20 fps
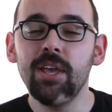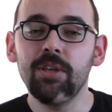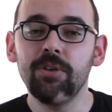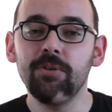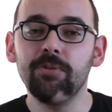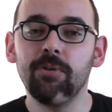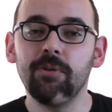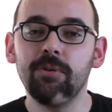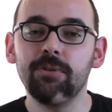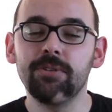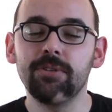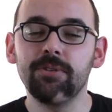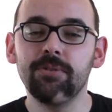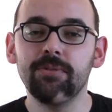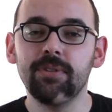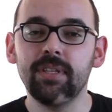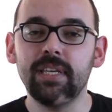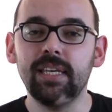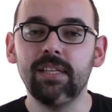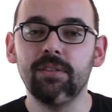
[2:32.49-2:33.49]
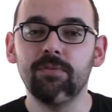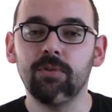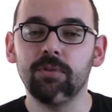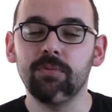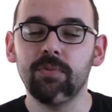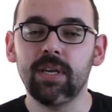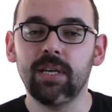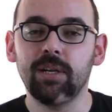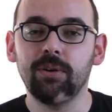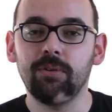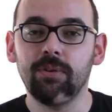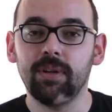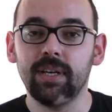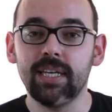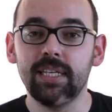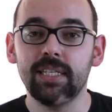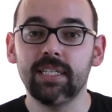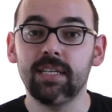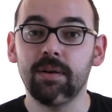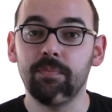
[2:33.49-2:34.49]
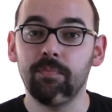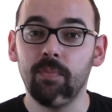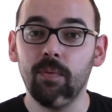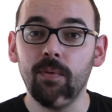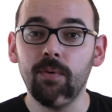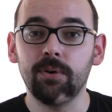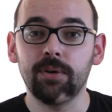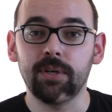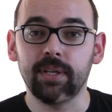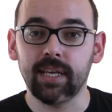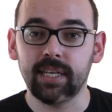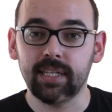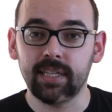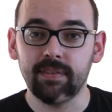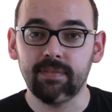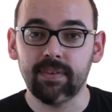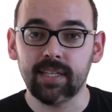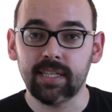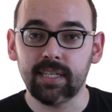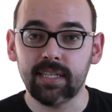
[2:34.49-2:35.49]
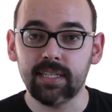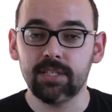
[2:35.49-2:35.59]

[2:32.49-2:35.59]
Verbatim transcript: You also need what we call a support activity.